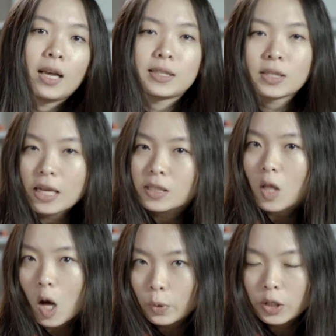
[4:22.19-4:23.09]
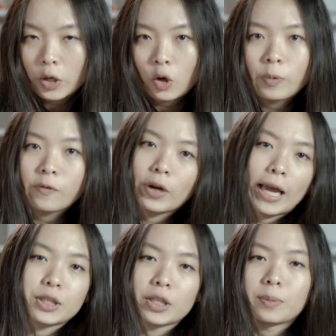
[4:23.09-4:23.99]
It still has a long way to go before
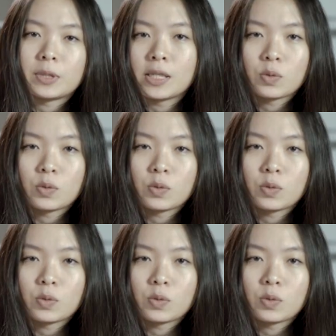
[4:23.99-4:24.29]
catching up to